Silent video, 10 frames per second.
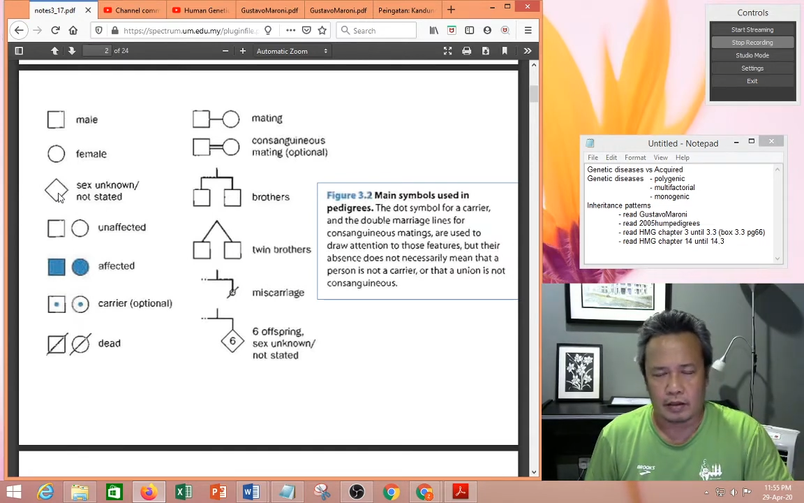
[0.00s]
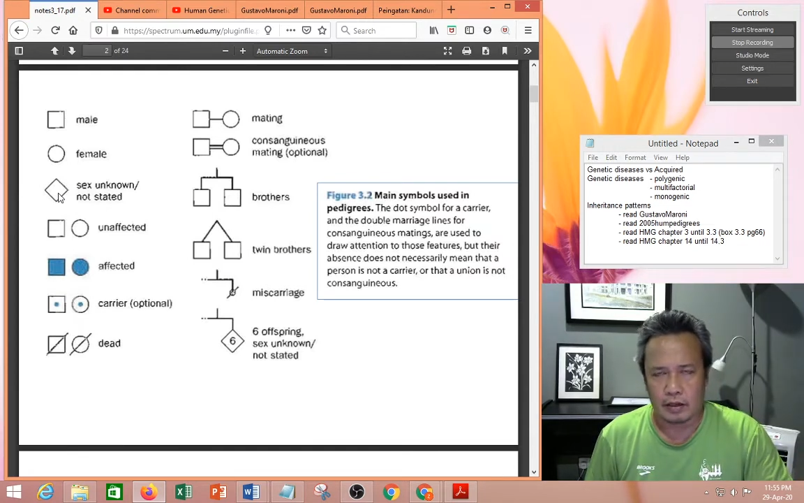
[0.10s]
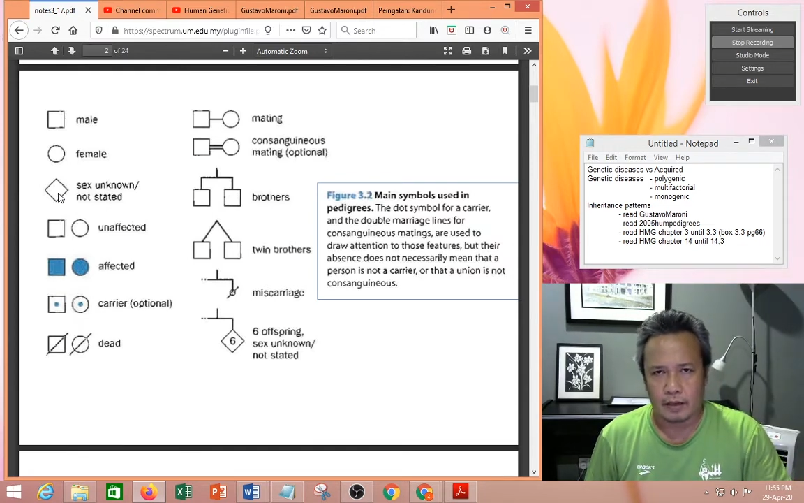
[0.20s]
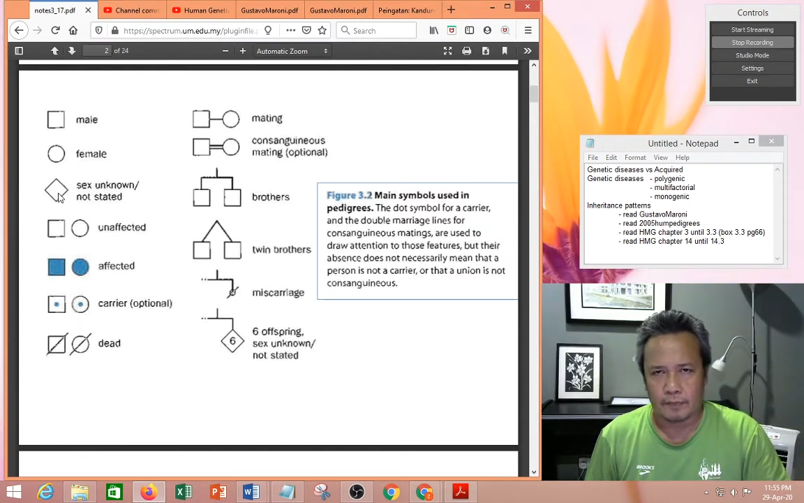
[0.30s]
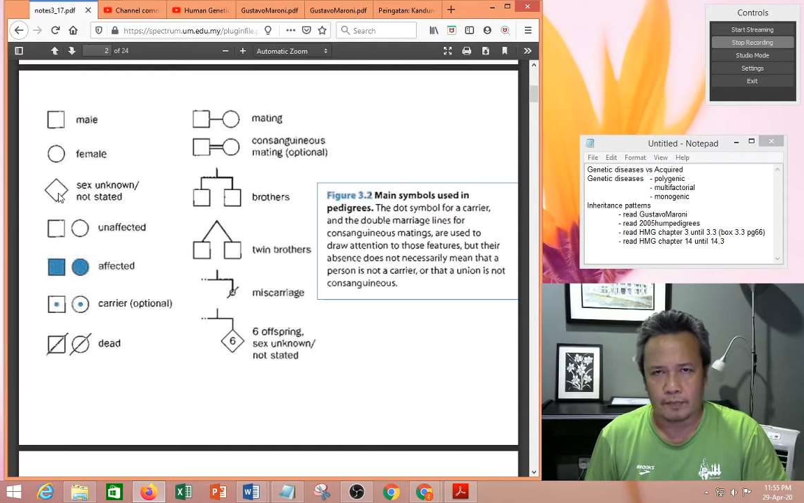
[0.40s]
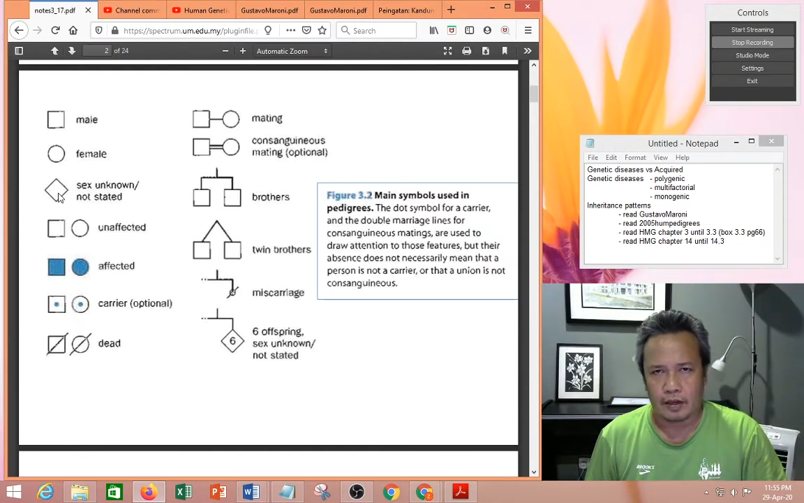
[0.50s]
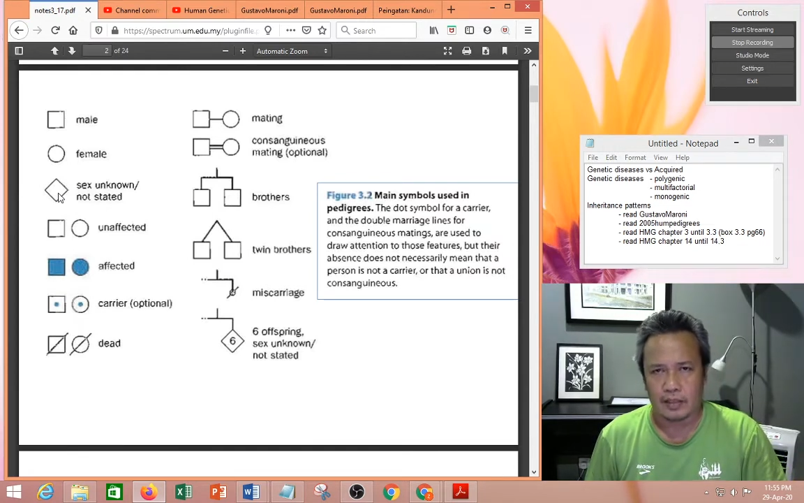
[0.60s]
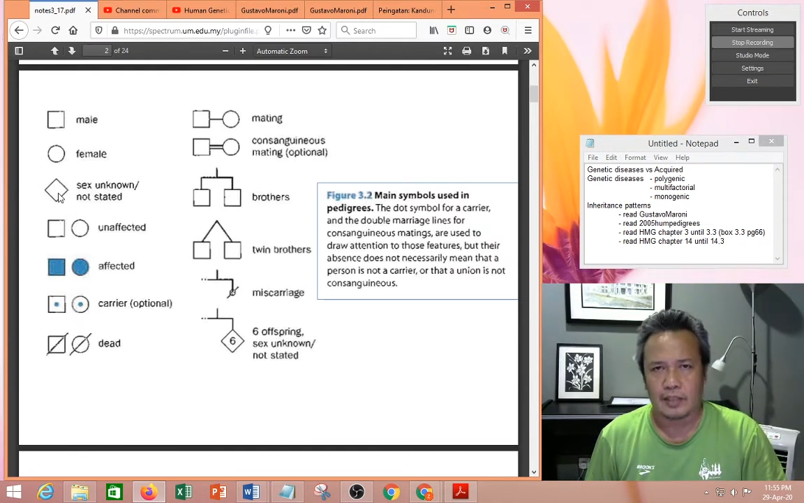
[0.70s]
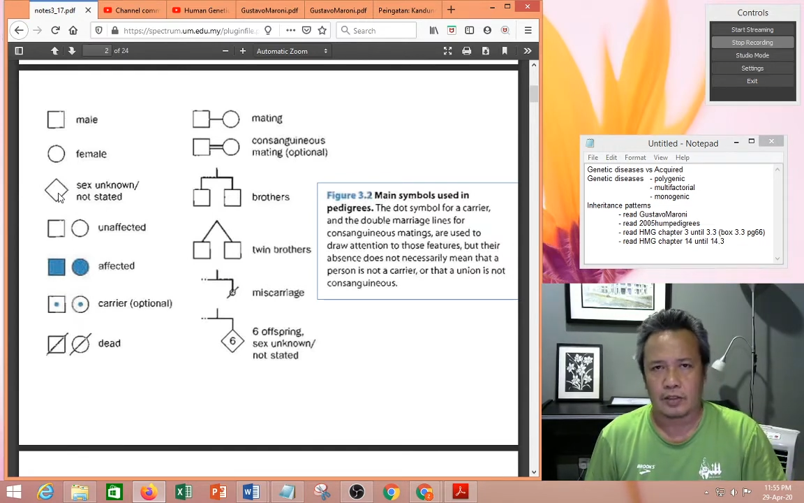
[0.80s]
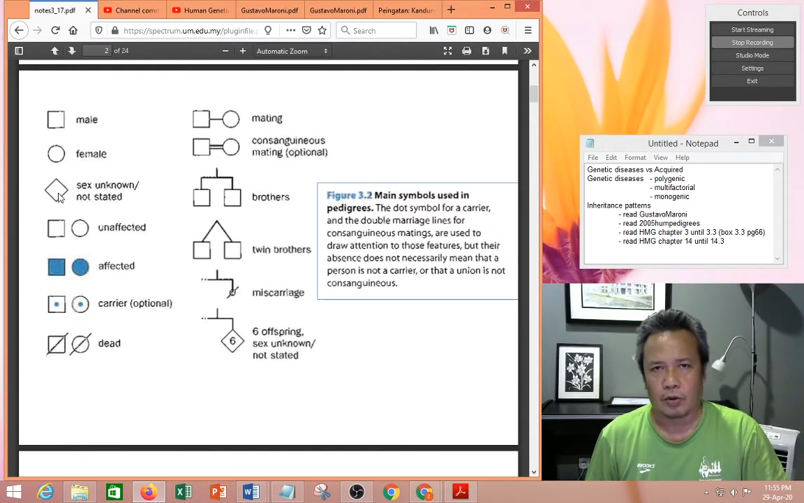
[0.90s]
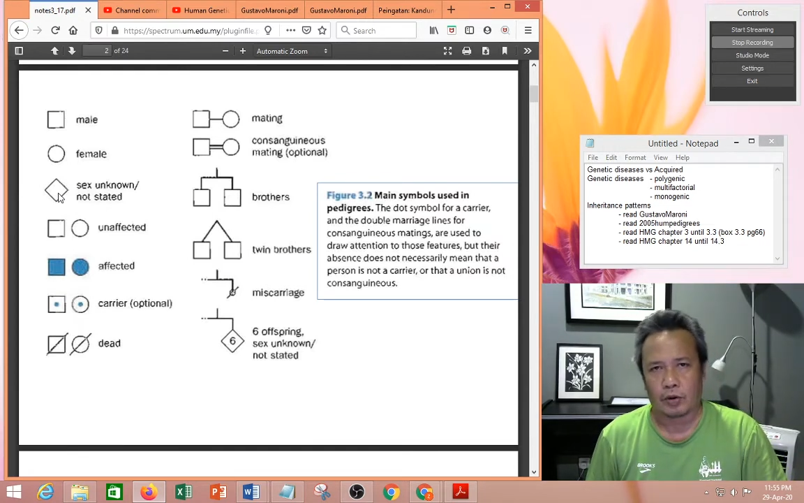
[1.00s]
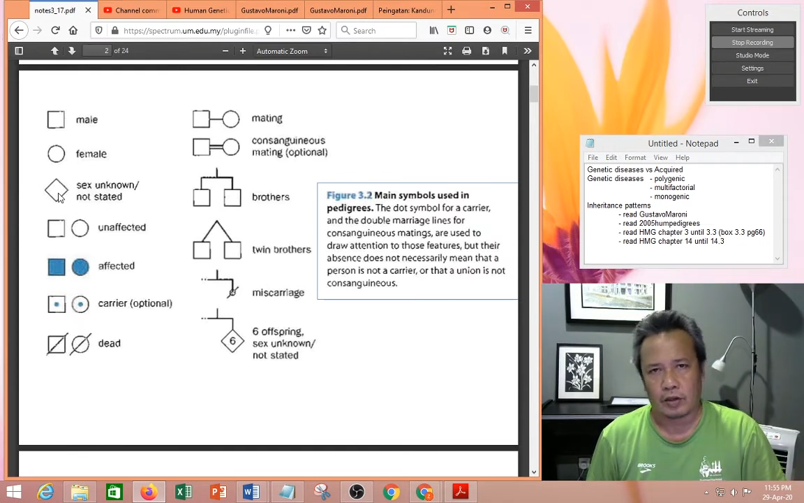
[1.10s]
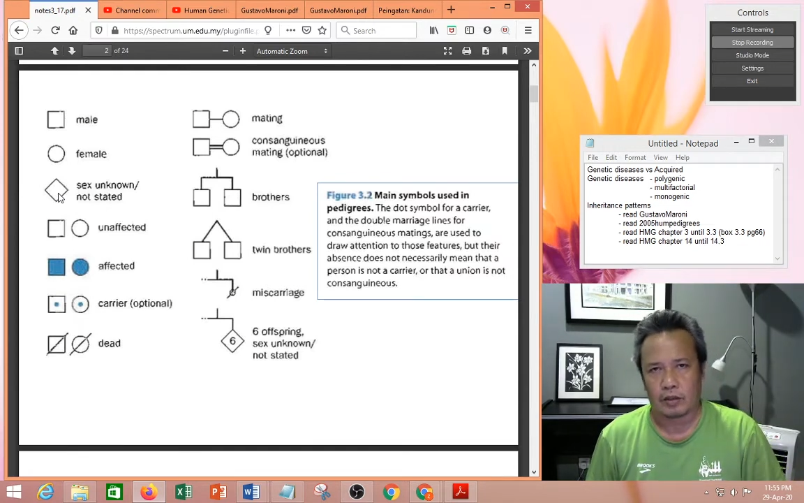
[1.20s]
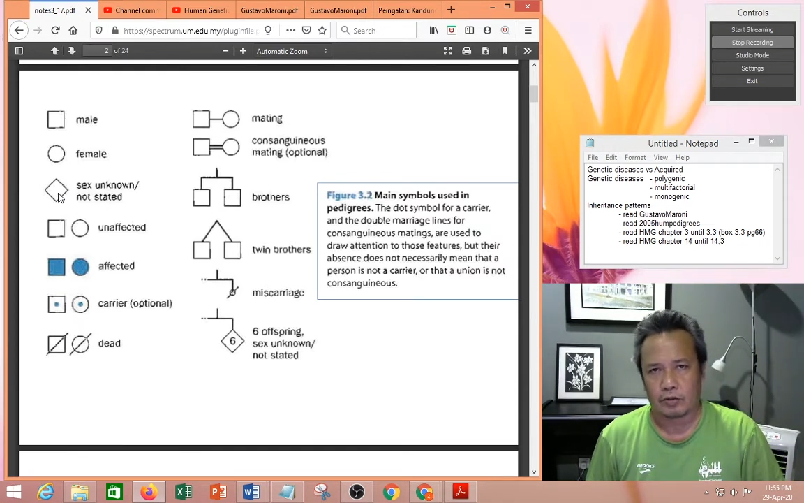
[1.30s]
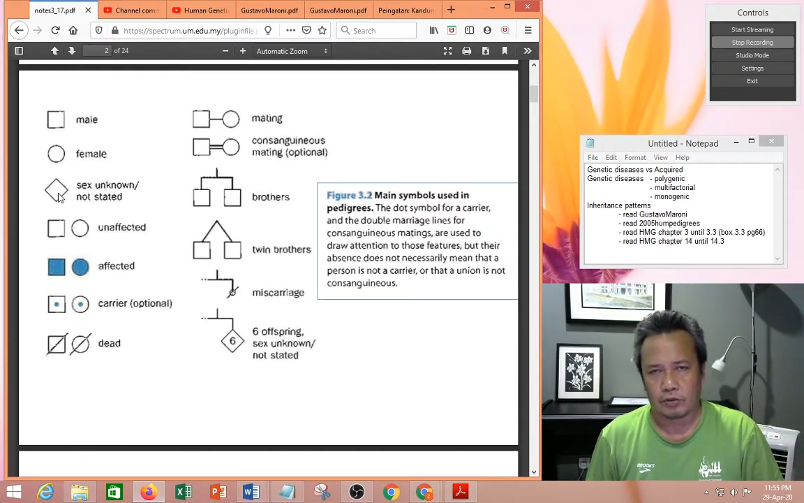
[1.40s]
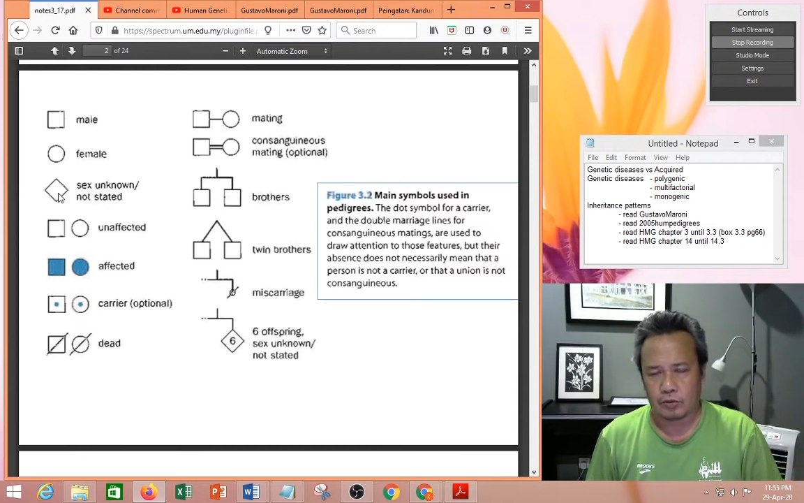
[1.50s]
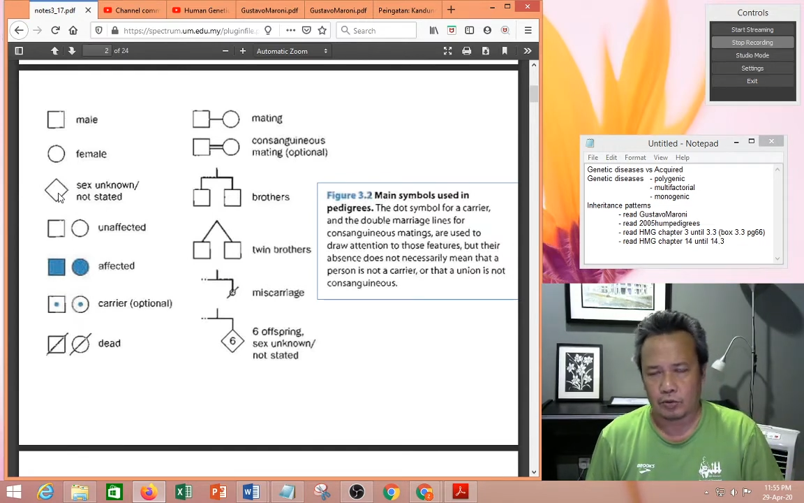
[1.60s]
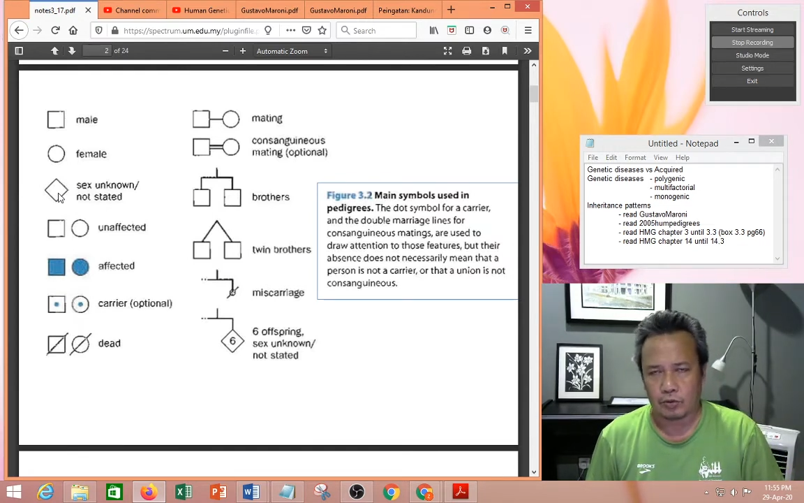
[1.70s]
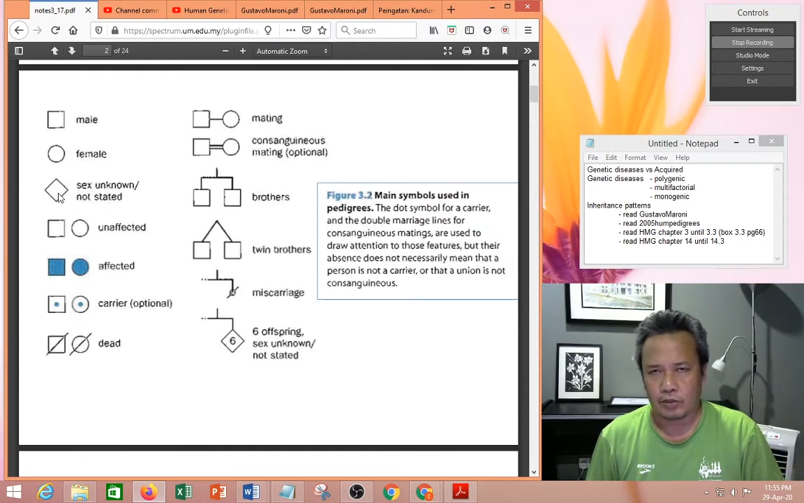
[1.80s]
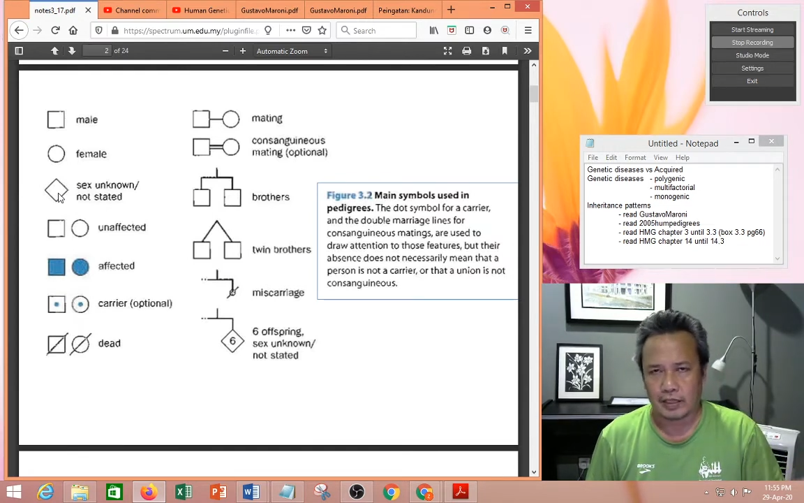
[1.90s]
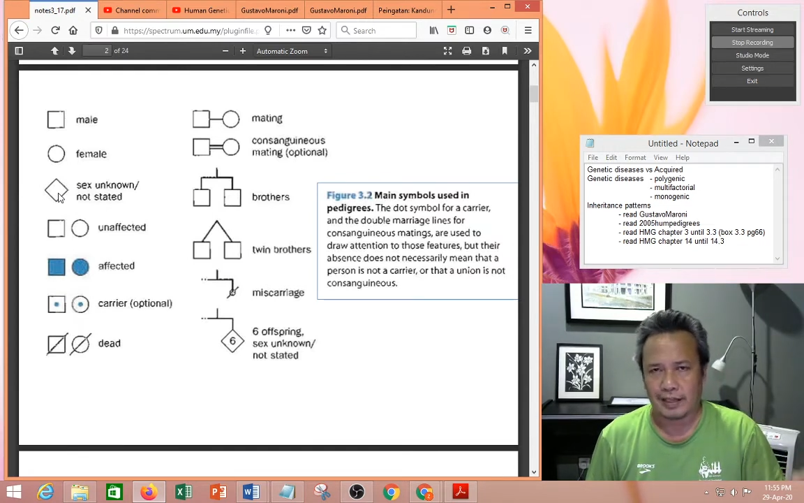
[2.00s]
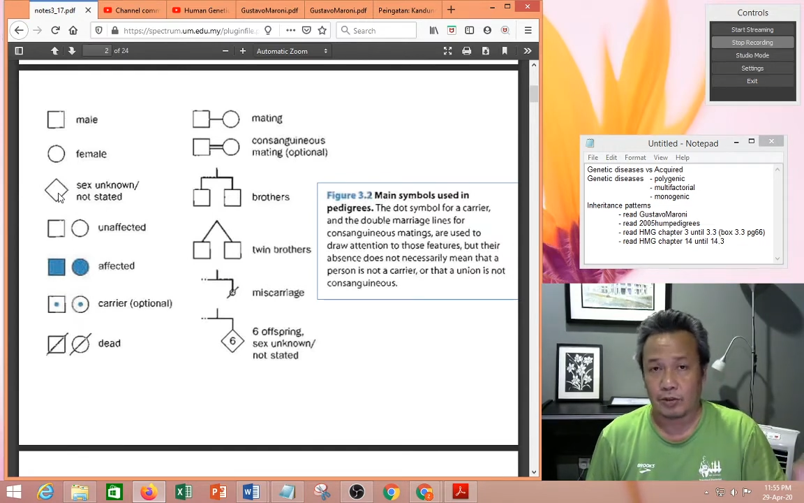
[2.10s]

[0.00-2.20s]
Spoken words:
a disorder to say that you